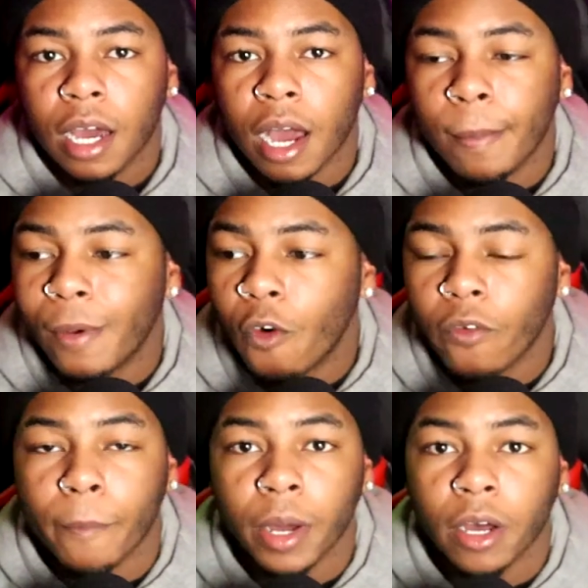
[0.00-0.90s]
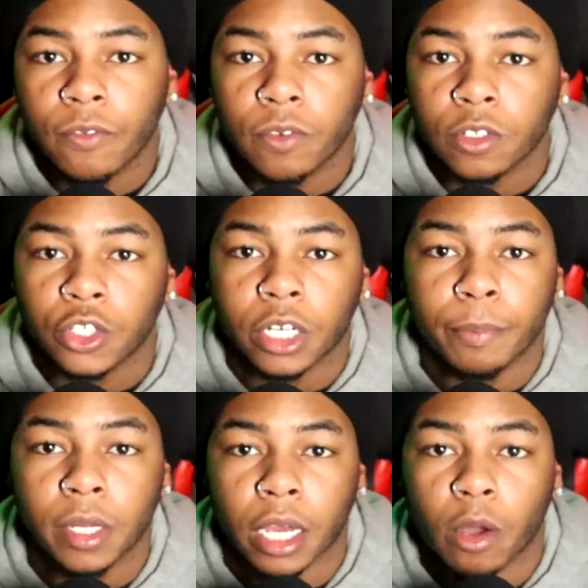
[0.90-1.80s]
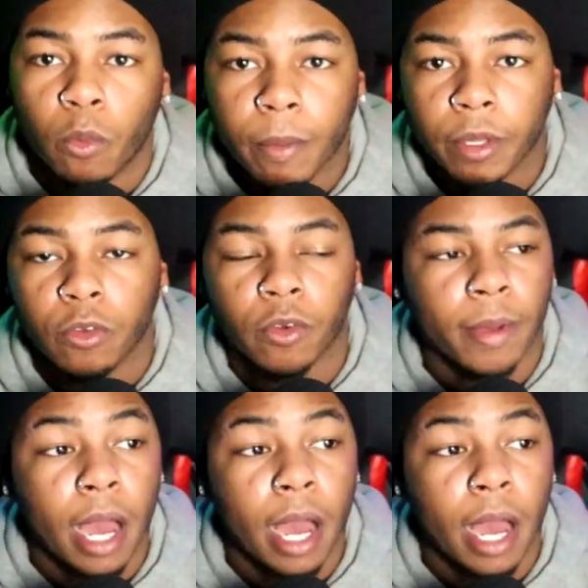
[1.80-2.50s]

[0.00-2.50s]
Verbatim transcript: I'm over buff, trying to be like a woman. You feel me?